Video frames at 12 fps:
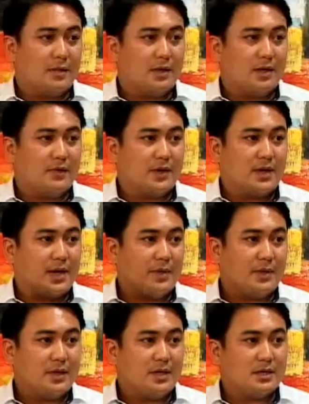but even
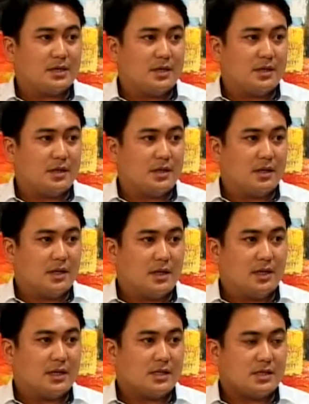calamities that that
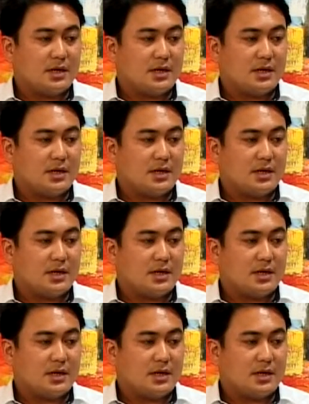hit us.